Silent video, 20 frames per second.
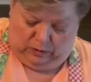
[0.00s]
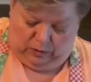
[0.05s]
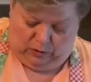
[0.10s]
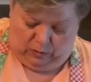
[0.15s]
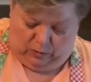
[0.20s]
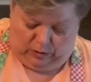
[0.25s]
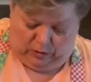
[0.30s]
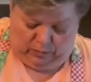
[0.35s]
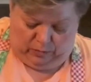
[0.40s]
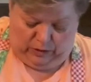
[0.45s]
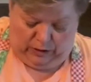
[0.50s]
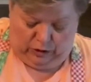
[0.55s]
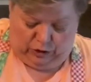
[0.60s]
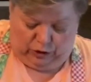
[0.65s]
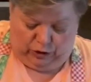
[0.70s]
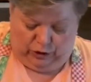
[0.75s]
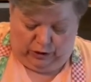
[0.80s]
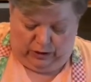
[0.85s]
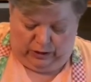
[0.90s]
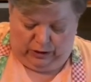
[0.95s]
want to make
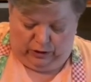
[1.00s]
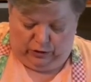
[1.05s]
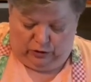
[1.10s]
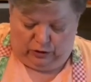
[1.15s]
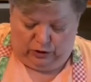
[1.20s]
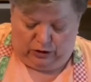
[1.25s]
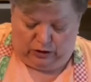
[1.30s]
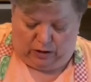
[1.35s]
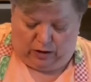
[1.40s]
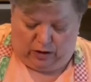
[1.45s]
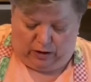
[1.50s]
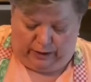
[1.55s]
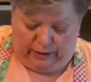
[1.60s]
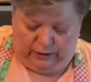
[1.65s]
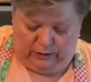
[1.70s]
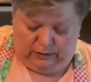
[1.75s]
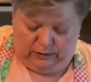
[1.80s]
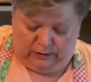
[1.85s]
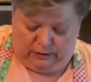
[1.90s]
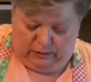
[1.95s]
sure you get your
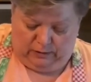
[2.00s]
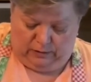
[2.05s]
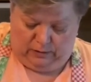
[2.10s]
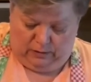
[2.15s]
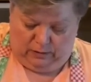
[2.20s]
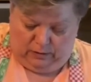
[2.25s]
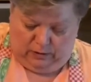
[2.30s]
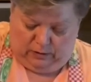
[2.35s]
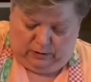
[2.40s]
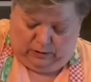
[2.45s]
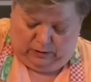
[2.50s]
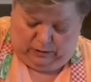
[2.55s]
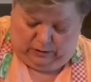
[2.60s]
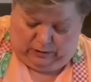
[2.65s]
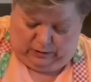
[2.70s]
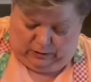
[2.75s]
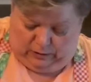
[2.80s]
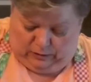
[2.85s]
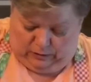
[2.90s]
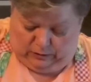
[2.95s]
sides
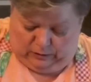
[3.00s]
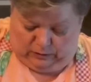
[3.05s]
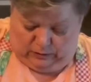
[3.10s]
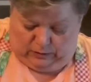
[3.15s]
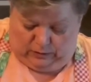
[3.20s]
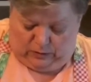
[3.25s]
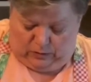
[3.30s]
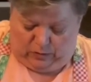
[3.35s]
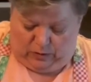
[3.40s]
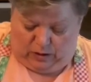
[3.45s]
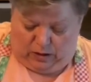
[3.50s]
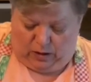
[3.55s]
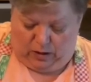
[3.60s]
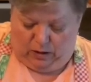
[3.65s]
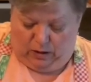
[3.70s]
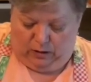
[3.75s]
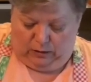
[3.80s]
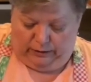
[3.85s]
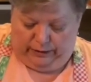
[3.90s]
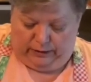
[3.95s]
so it
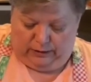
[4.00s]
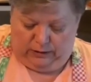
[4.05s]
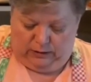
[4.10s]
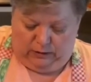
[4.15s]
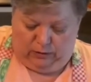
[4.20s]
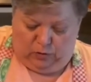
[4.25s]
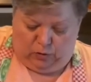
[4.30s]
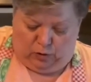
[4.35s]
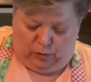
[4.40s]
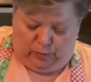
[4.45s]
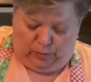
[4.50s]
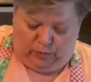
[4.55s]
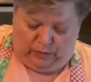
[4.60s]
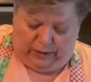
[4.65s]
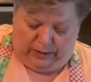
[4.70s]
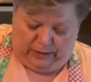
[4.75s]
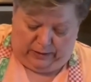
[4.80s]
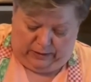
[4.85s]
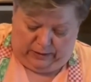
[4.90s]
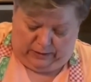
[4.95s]
all gets
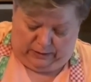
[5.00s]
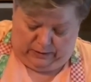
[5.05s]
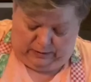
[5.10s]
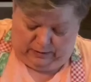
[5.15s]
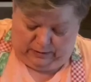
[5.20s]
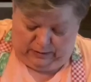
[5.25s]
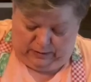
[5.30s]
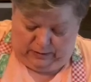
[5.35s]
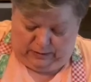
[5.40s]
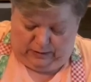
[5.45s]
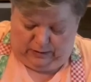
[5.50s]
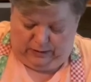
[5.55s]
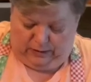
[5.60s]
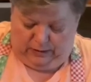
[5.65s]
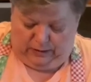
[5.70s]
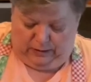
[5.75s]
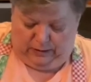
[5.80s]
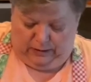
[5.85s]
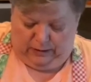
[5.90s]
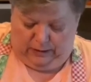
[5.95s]
incorporated.
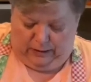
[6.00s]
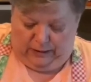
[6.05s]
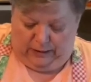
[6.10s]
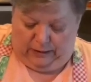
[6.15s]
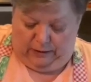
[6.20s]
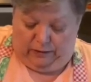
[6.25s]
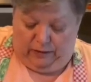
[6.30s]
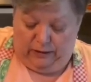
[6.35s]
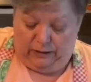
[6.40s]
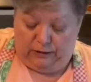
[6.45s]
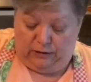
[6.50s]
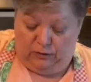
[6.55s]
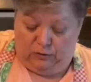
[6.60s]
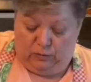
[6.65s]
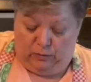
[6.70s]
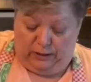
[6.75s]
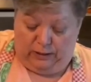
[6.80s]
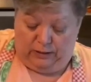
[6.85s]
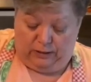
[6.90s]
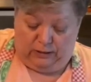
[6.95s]
And this is
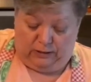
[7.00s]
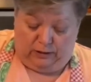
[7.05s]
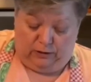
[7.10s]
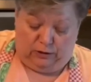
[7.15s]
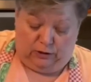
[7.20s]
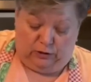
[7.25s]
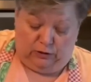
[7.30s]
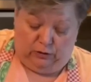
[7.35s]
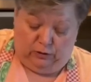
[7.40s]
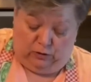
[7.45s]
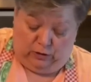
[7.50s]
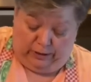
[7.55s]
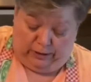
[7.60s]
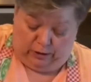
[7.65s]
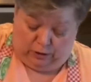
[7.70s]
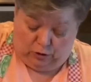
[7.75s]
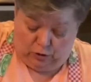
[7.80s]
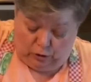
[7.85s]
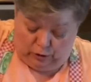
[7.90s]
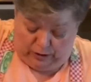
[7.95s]
when it starts to look like a
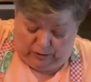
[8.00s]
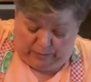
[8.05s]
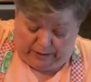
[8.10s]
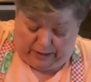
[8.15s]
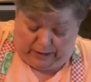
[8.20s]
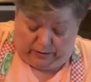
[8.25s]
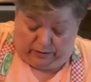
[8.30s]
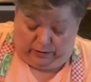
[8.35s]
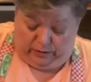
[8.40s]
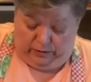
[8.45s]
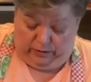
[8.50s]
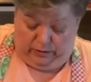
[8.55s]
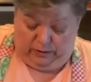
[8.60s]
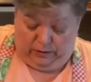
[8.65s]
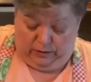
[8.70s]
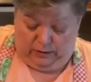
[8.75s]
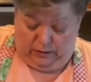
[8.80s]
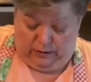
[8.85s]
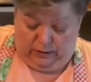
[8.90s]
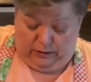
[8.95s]
cookie batter
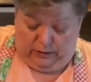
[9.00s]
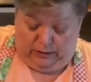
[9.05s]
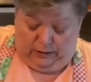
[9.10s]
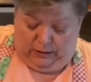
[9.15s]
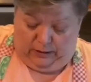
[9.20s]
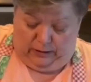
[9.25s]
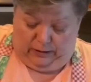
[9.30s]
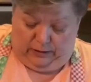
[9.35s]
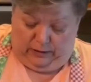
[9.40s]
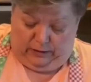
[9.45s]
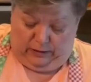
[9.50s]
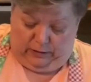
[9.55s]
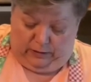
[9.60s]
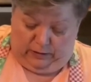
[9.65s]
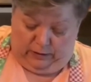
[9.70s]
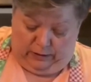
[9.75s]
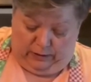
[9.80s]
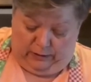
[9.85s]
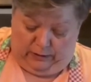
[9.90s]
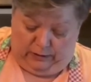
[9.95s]

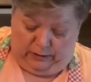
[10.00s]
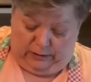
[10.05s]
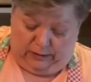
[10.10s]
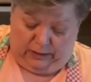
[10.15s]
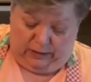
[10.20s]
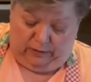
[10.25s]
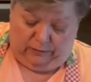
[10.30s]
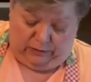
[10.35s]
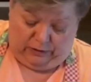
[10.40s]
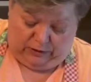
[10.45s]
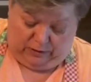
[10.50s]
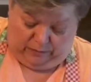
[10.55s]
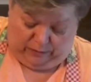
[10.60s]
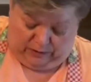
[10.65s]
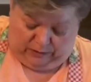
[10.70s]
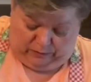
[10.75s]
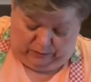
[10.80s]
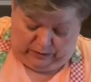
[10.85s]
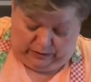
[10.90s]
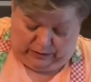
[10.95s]
instead of
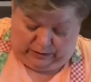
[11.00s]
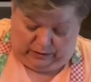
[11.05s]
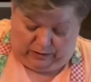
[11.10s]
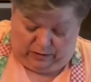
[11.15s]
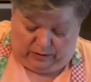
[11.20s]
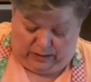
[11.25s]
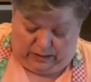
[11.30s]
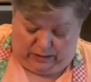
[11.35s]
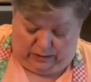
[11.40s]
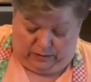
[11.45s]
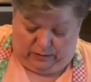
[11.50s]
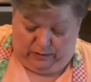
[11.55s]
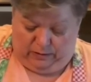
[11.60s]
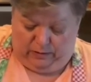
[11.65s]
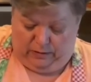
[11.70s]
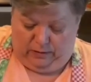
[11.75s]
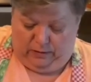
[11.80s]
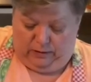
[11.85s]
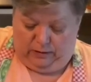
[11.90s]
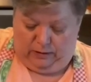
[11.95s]
something really thin.
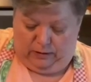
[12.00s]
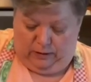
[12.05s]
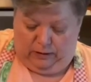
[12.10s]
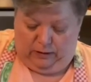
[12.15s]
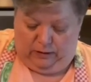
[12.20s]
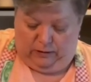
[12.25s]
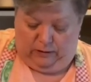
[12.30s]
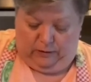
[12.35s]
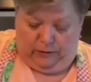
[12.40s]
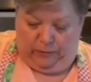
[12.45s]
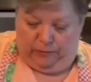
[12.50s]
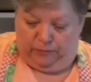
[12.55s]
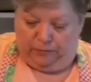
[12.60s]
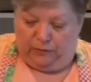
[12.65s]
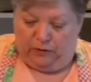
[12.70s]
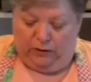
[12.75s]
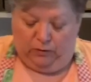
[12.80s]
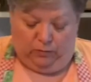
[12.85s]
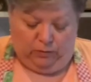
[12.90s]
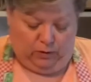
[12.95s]

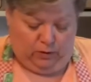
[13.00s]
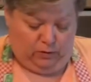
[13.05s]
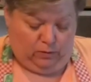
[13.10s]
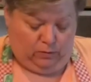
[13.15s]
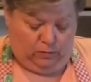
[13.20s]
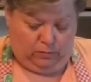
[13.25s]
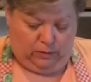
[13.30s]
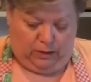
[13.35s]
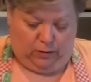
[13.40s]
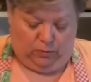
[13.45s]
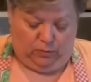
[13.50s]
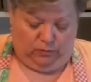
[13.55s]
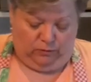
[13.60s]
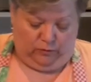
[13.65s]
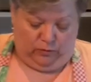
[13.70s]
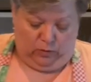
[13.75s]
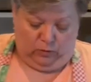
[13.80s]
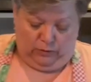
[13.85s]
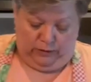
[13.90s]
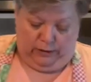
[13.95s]
There we go. Now we'll
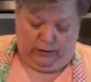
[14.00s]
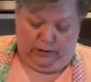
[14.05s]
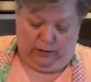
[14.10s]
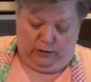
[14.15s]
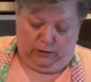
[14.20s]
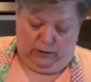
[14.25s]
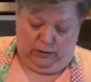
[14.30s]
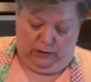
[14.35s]
fold in our